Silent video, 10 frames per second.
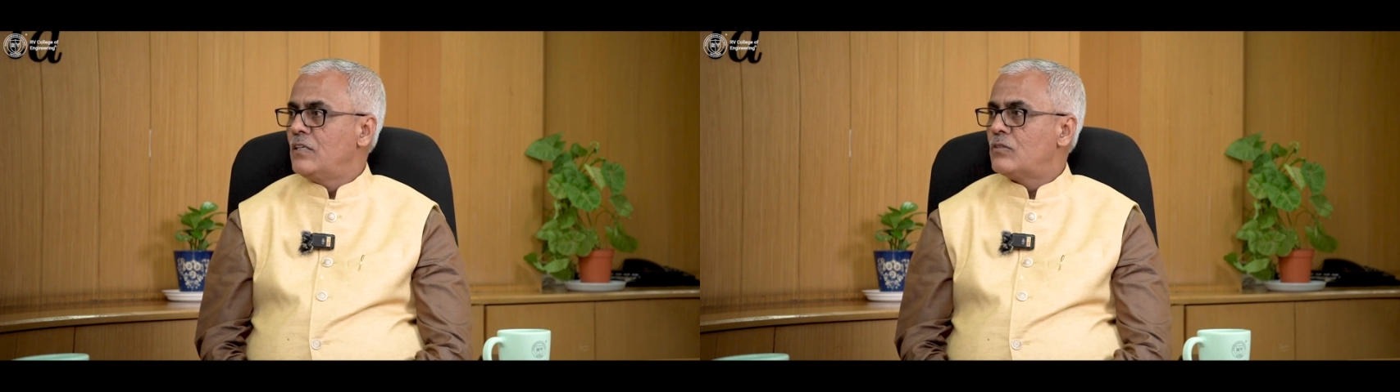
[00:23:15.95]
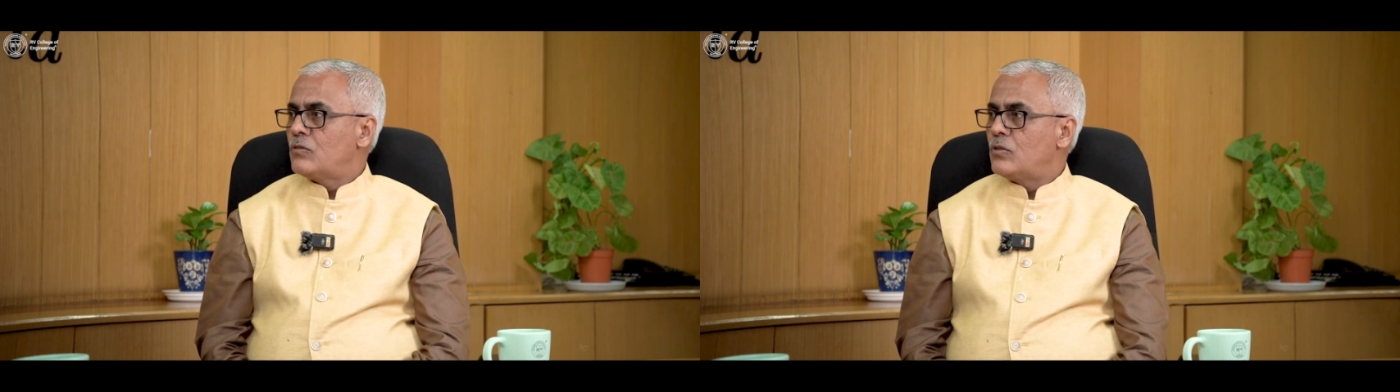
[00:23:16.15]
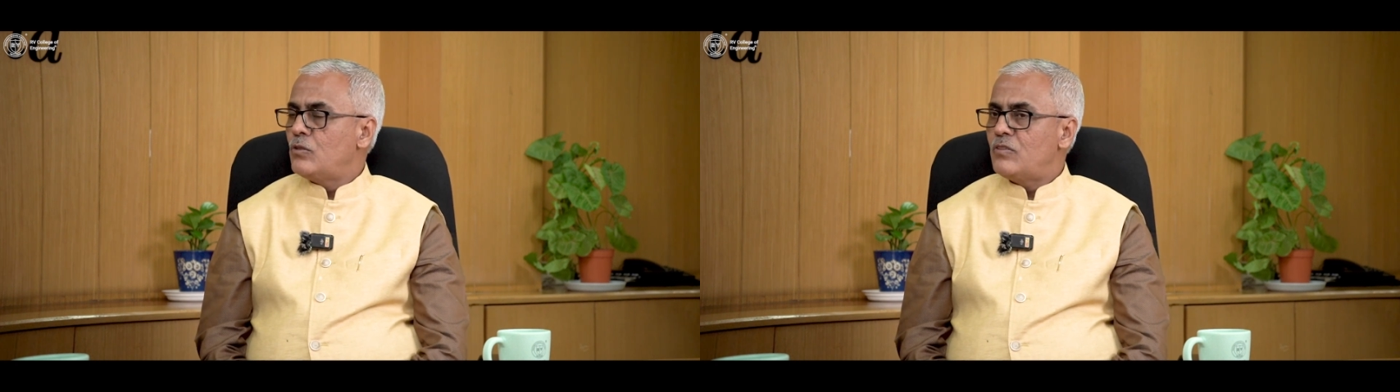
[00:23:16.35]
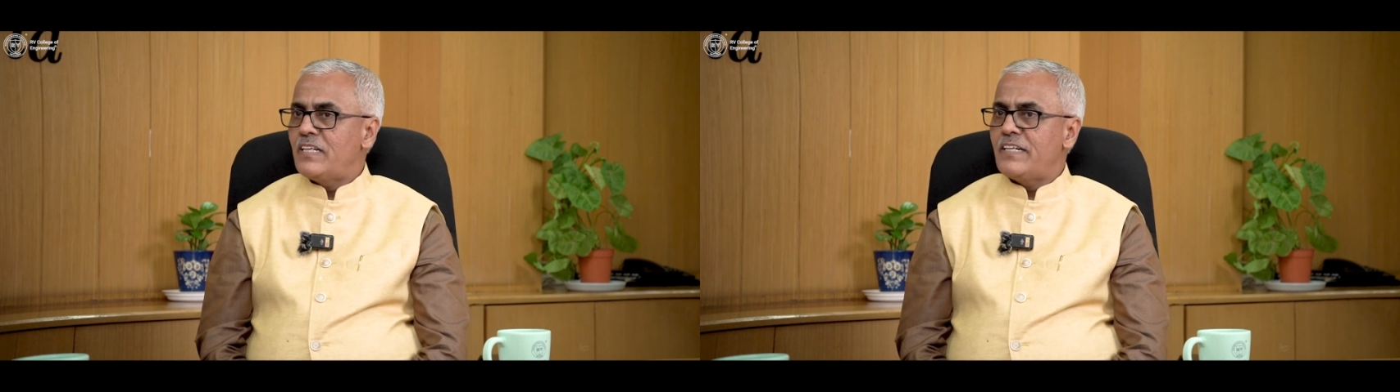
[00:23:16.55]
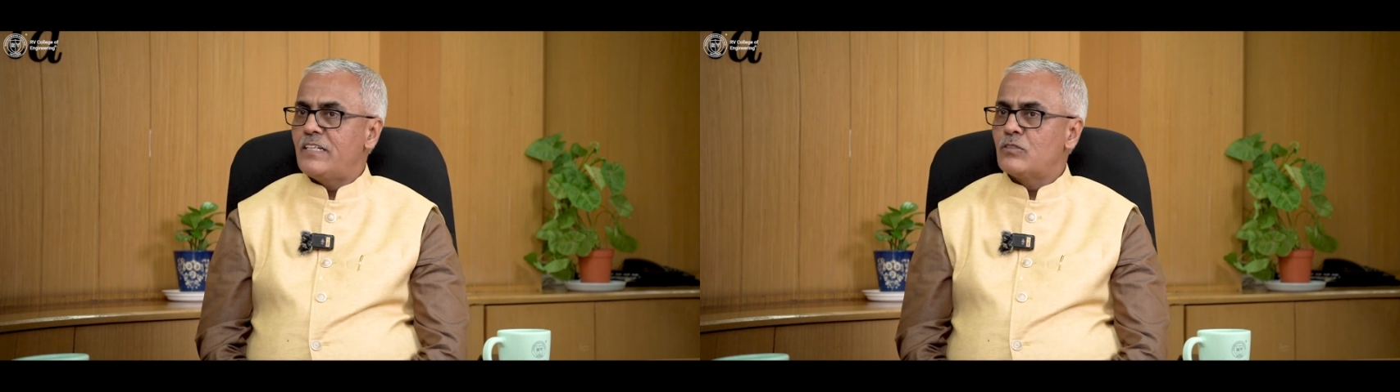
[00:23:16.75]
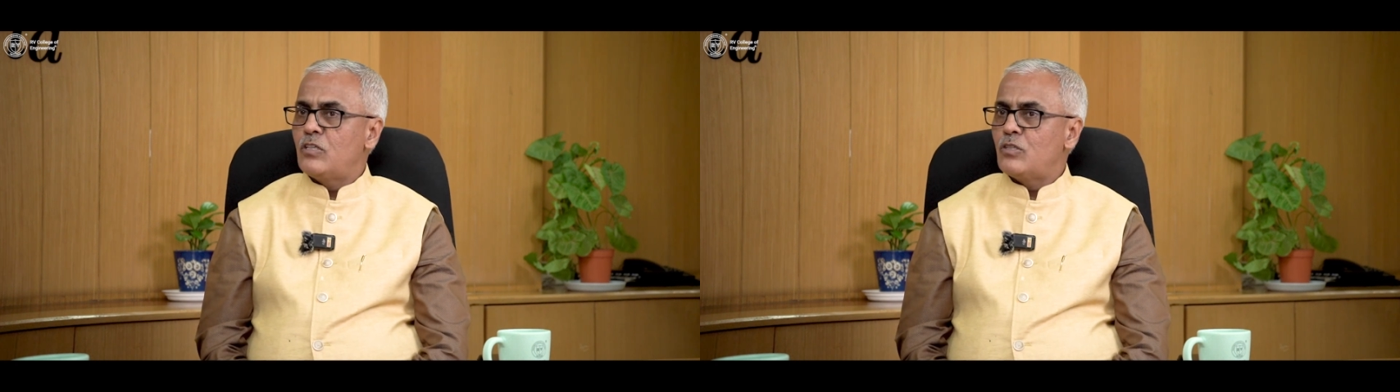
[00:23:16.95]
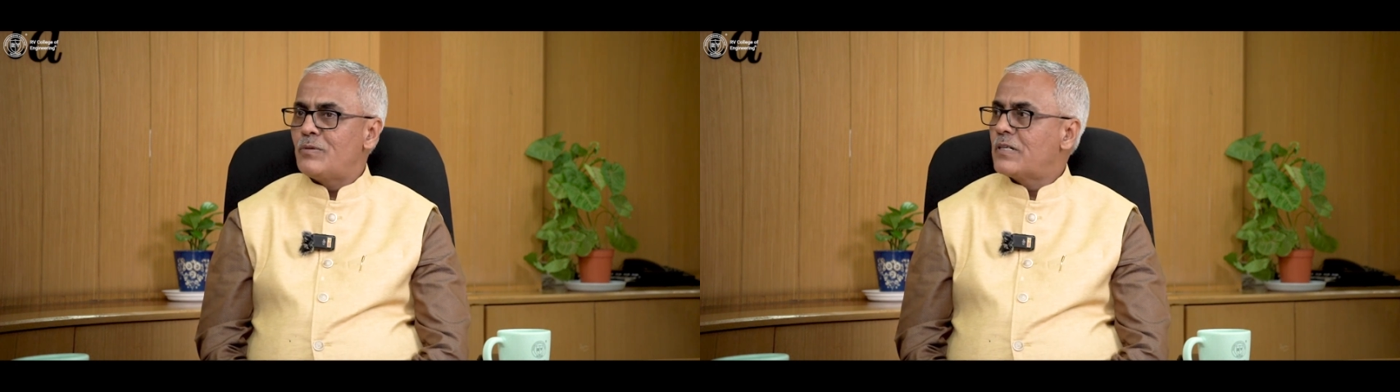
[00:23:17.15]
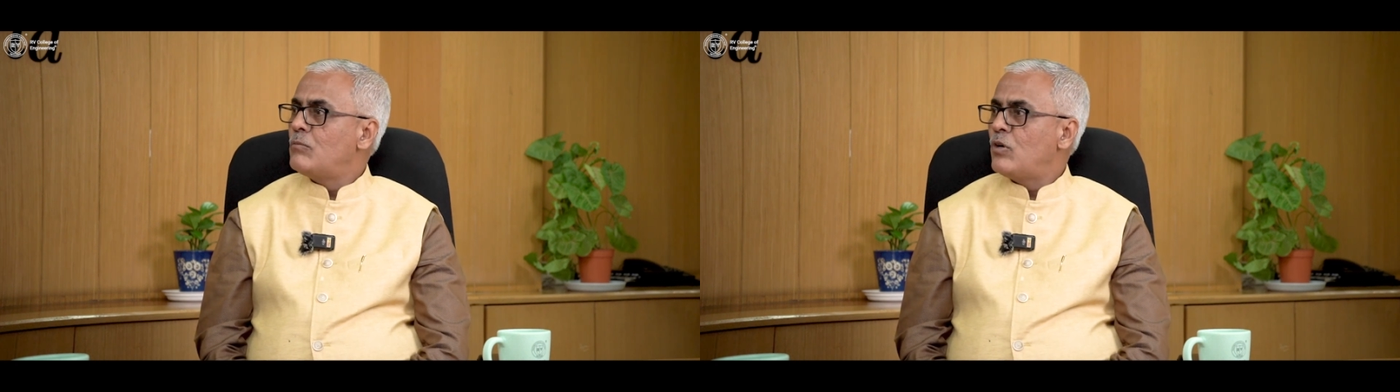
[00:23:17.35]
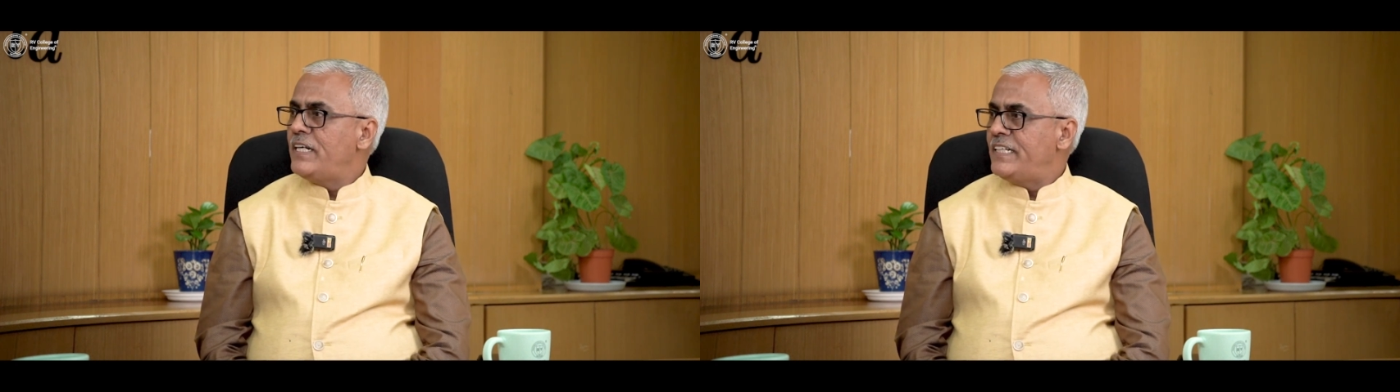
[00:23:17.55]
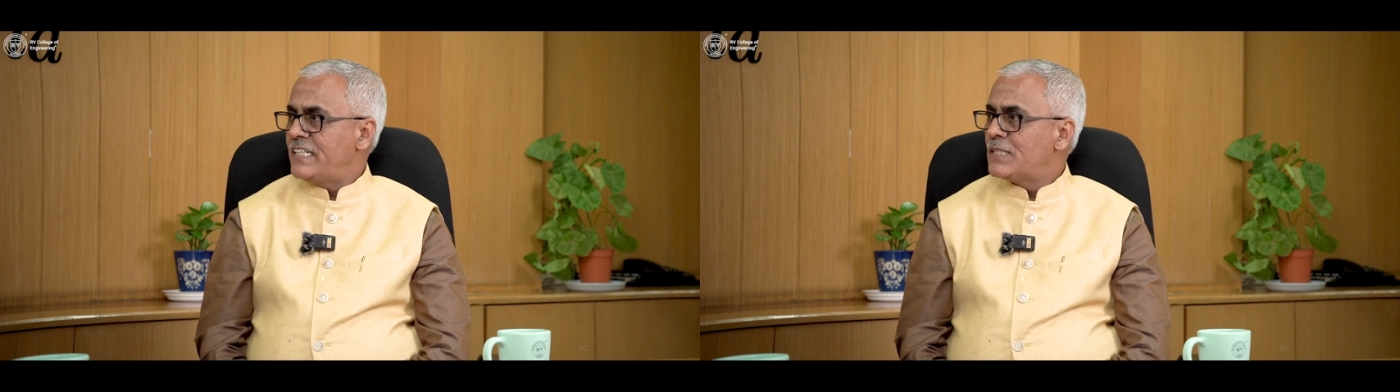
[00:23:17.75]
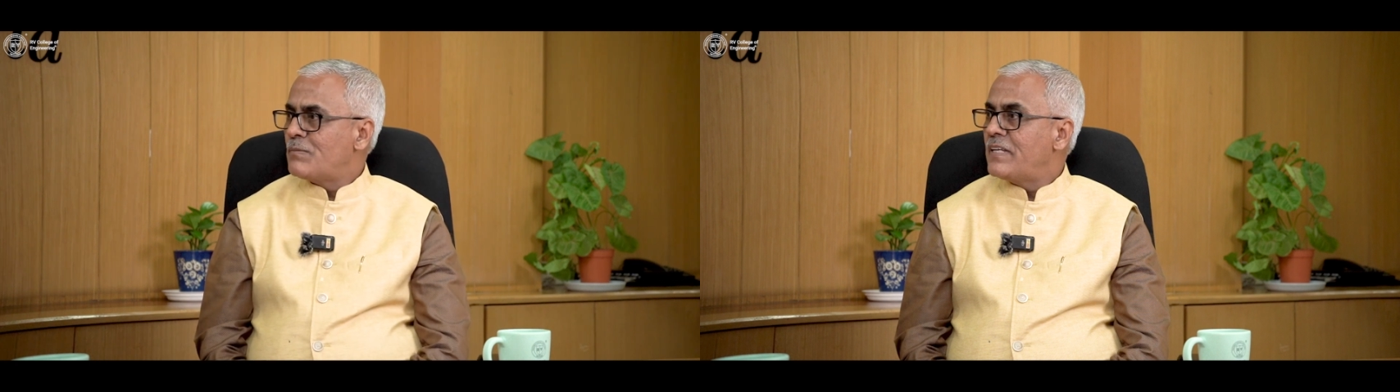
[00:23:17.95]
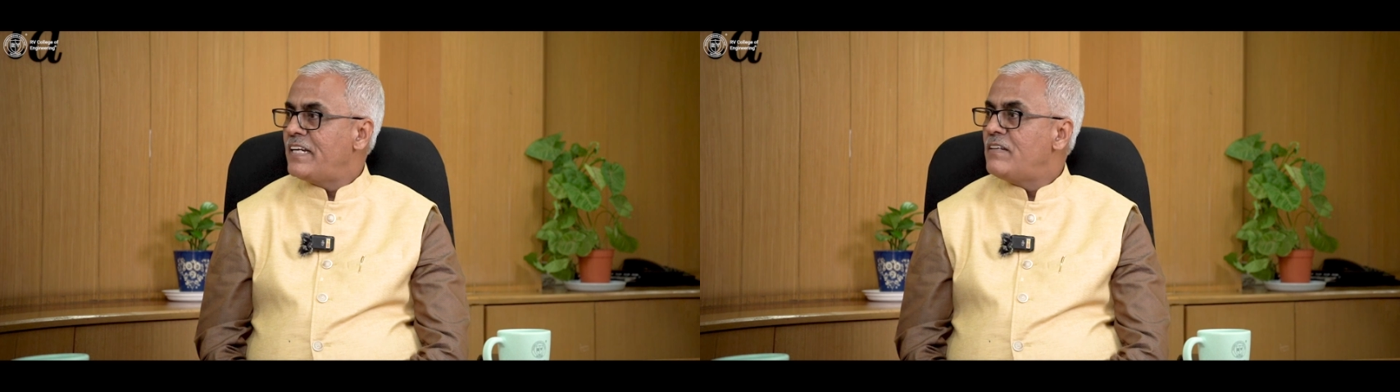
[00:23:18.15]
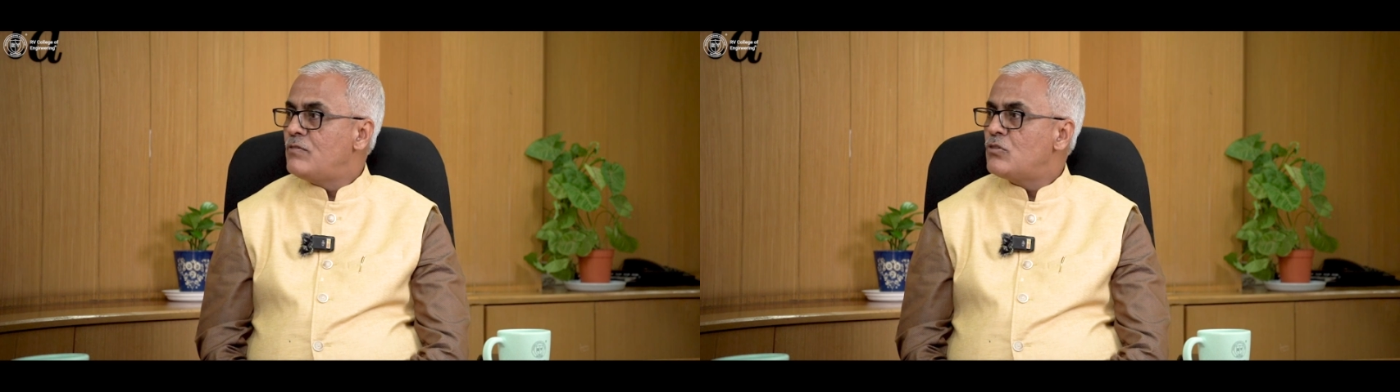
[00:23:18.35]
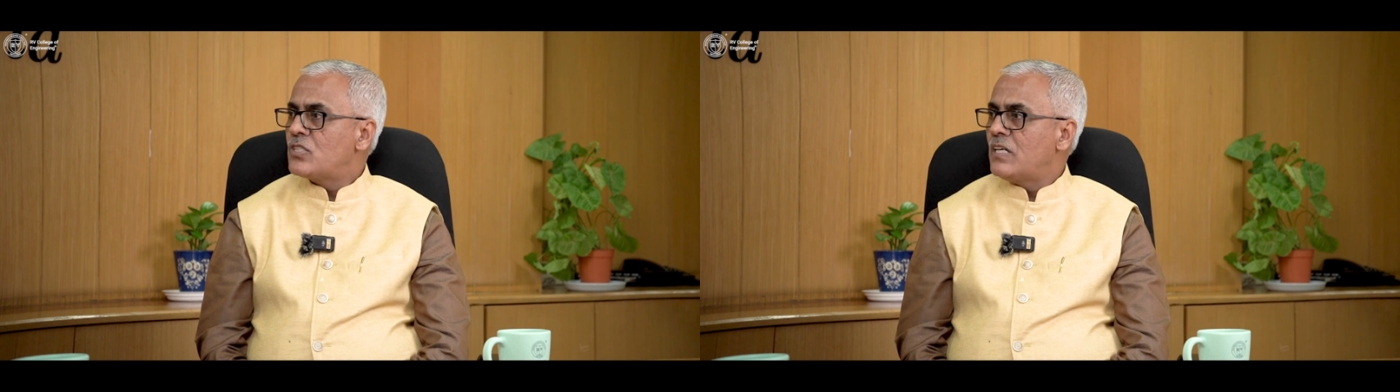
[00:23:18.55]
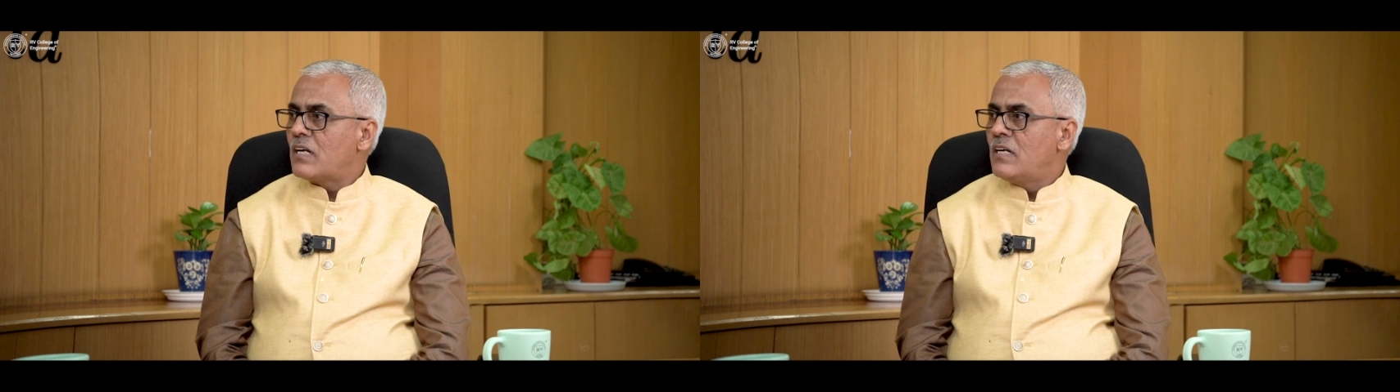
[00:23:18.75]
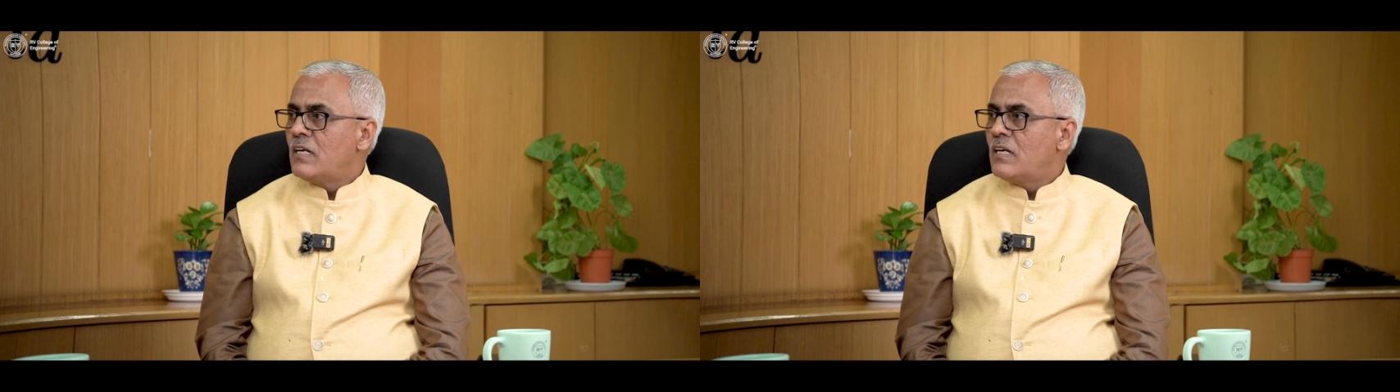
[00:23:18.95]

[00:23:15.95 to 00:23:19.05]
So do you think it is going to become more interdisciplinary in future?